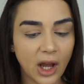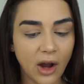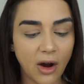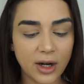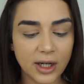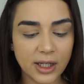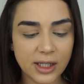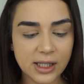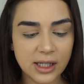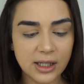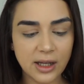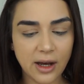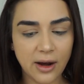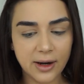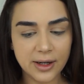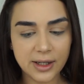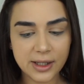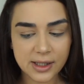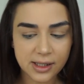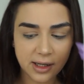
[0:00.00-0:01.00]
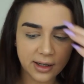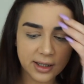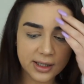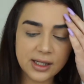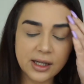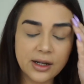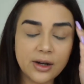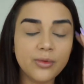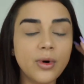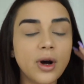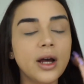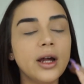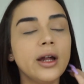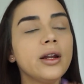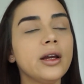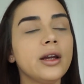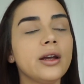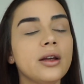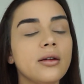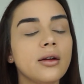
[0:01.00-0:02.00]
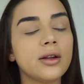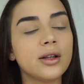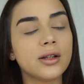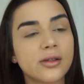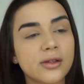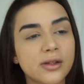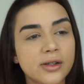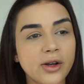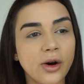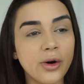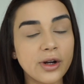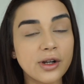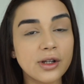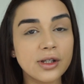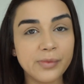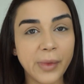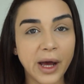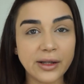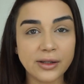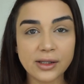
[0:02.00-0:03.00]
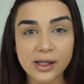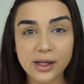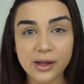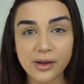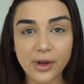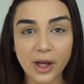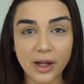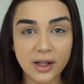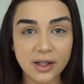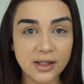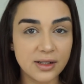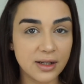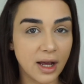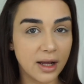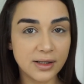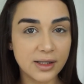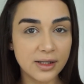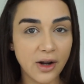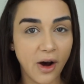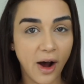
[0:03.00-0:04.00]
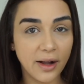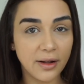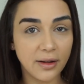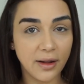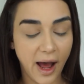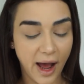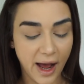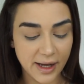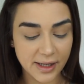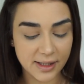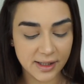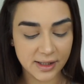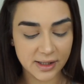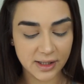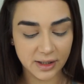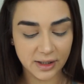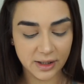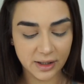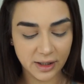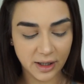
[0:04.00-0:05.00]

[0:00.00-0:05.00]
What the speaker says: Honestly, the Anastasia one is so expensive and it does not last